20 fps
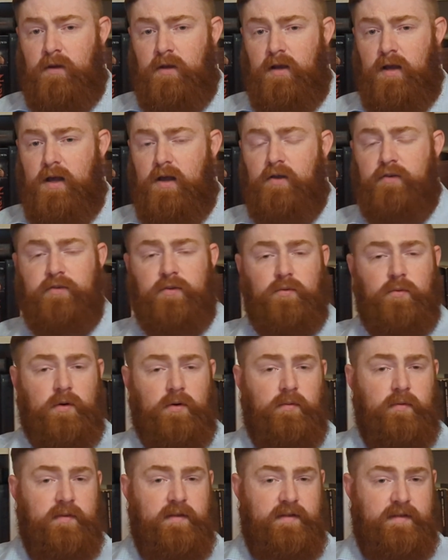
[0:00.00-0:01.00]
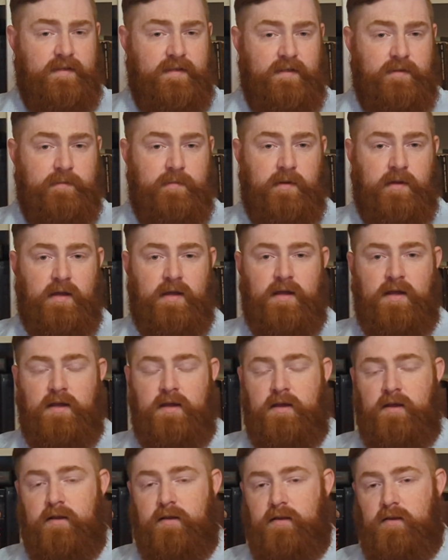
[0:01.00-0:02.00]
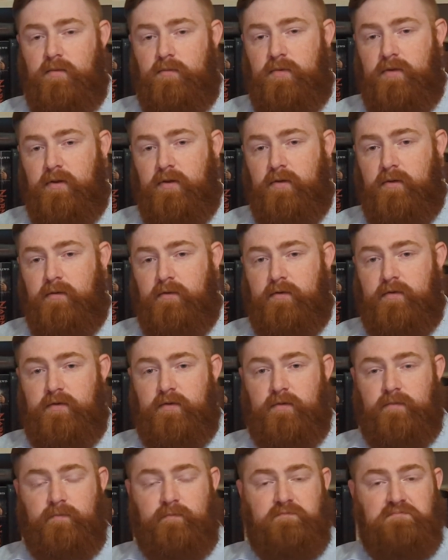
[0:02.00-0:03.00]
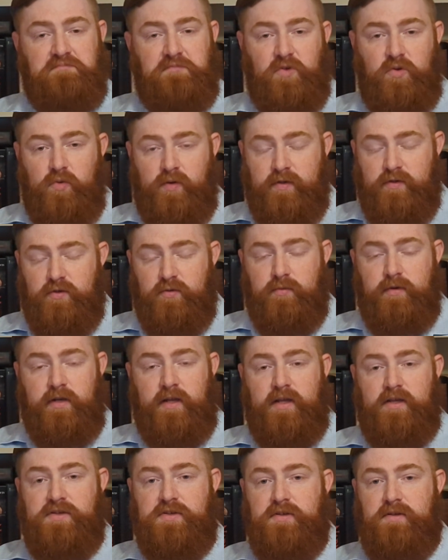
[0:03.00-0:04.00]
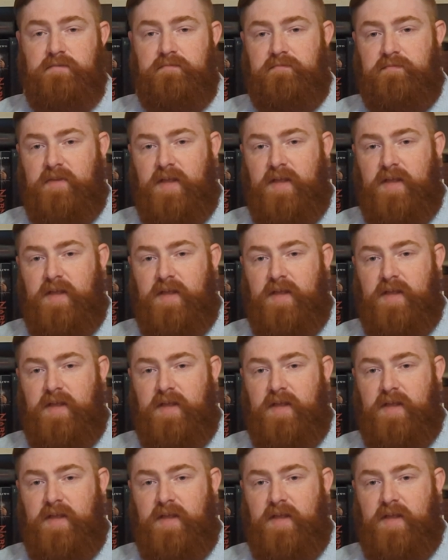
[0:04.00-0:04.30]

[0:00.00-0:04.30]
I also work with a team that builds new instrumentation,